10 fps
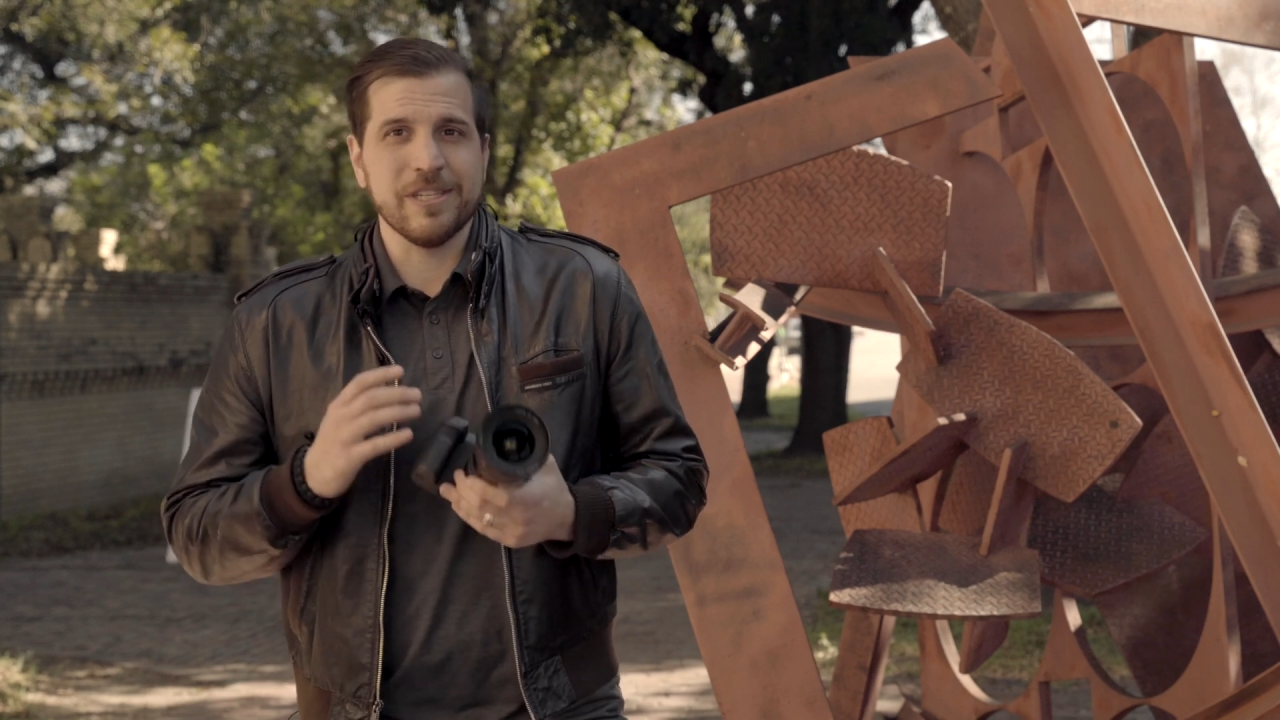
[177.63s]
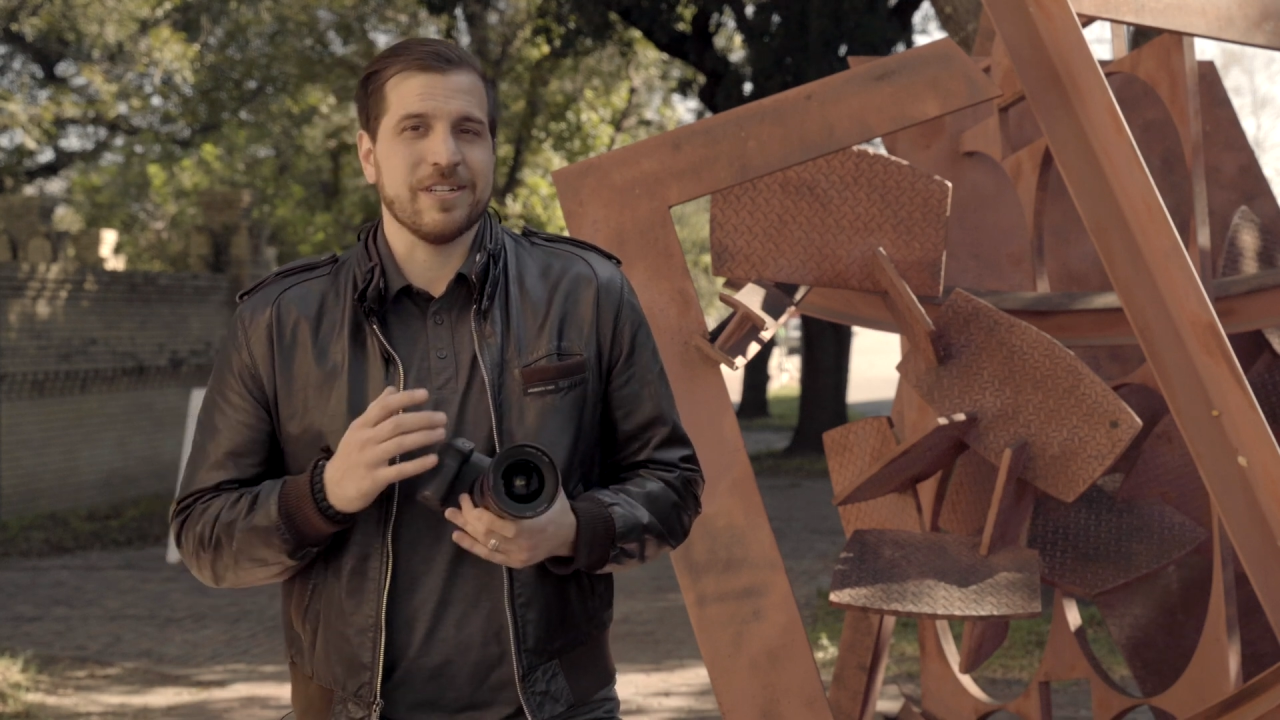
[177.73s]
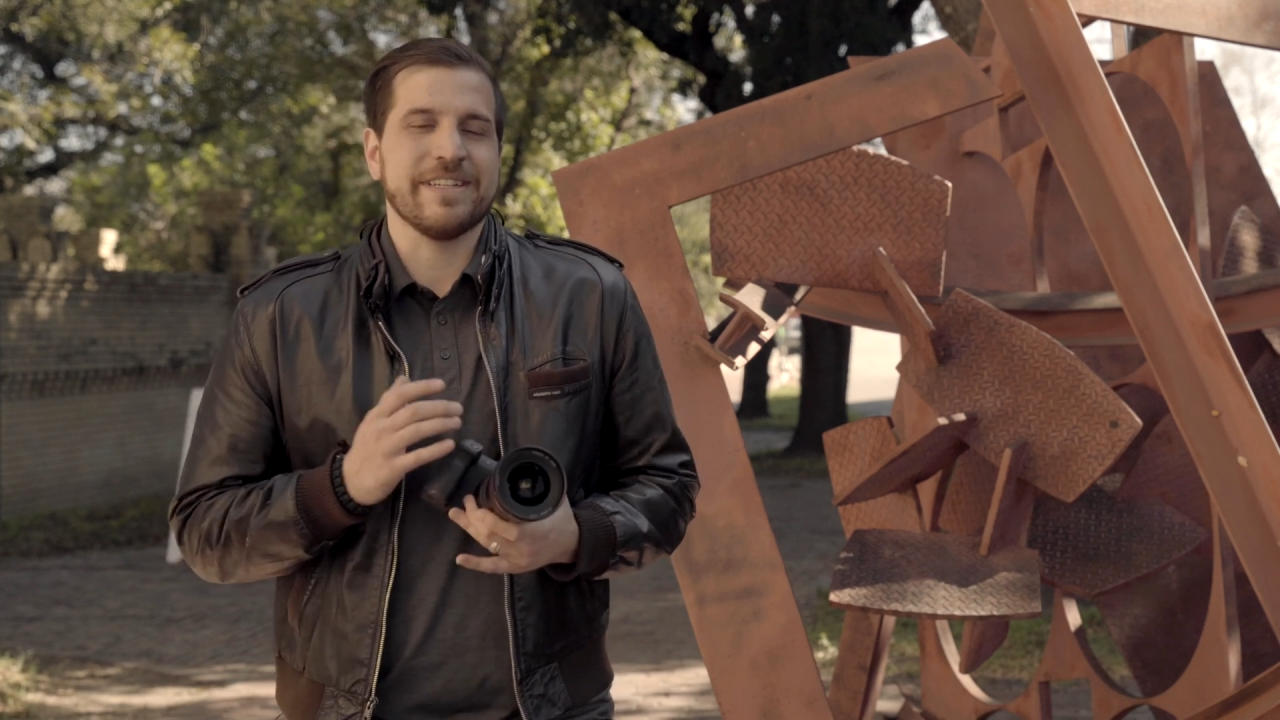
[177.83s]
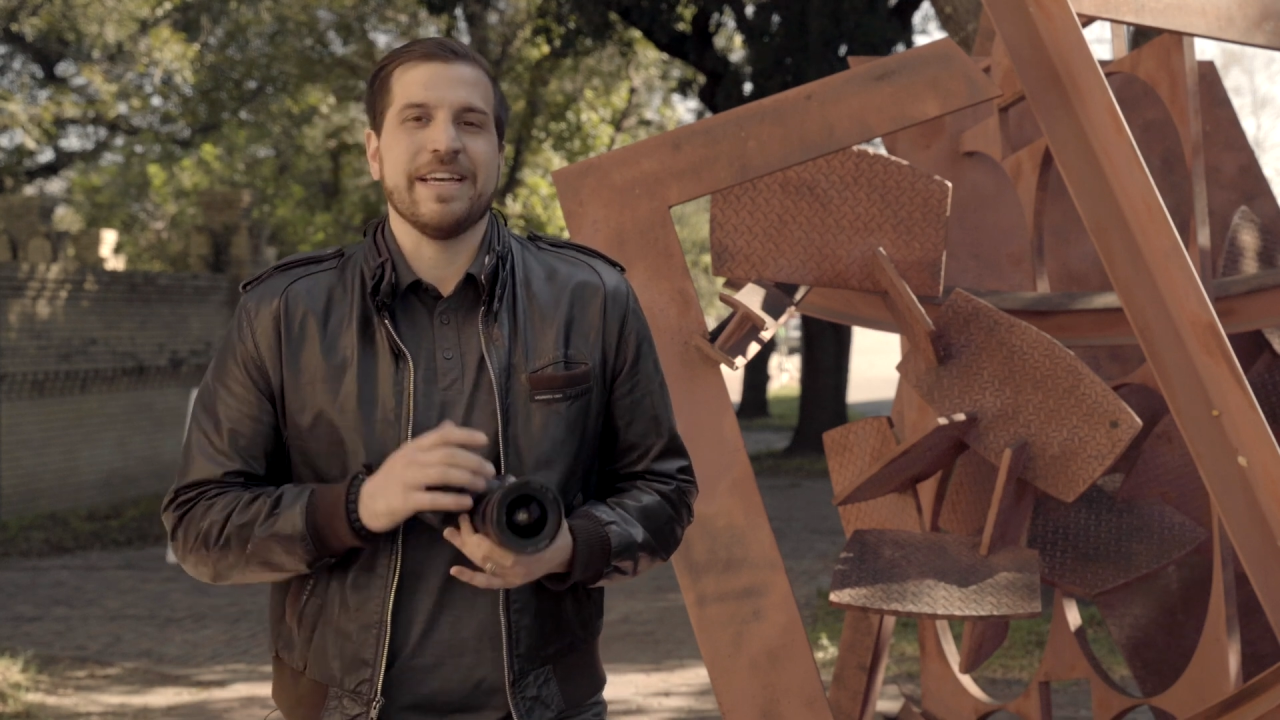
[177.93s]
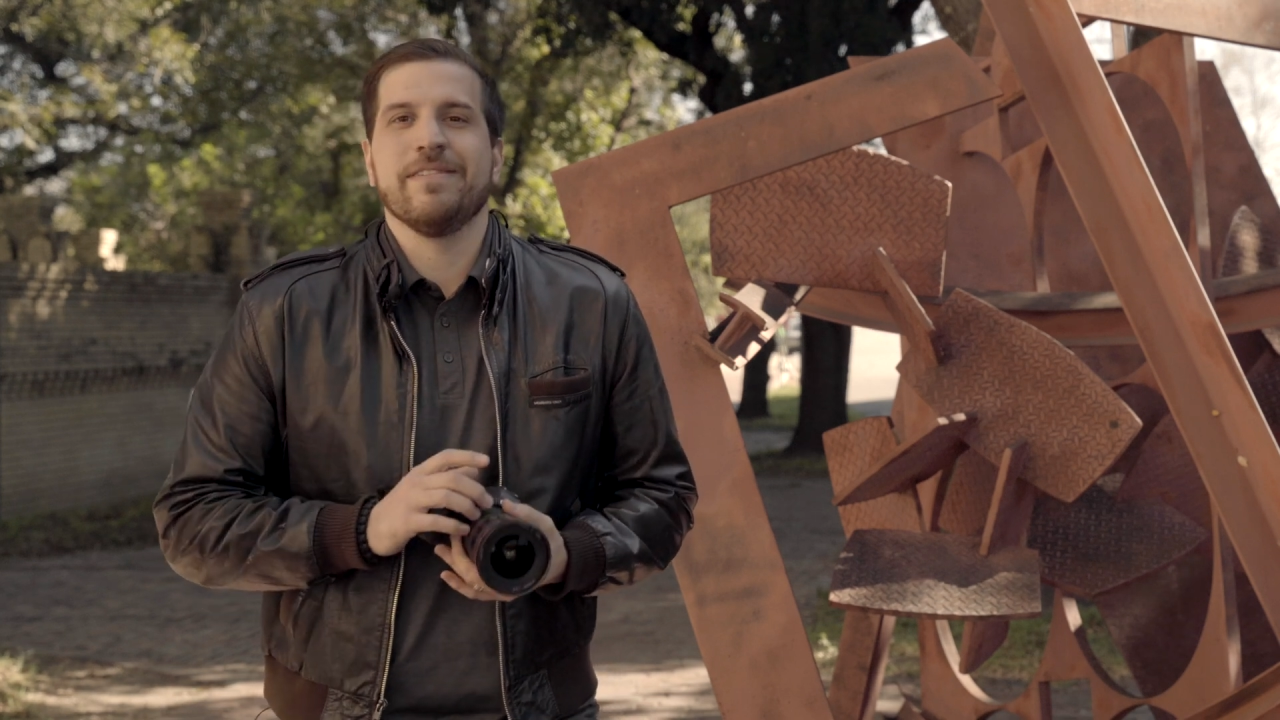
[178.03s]

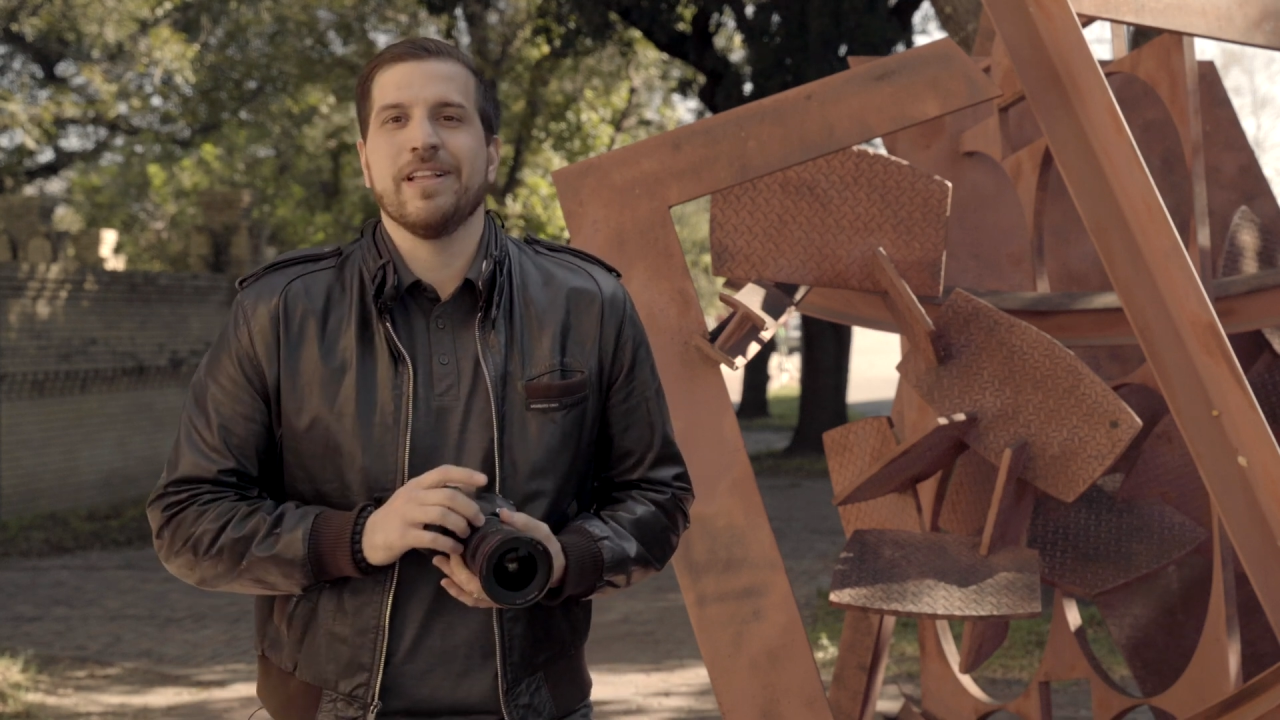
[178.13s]
start to have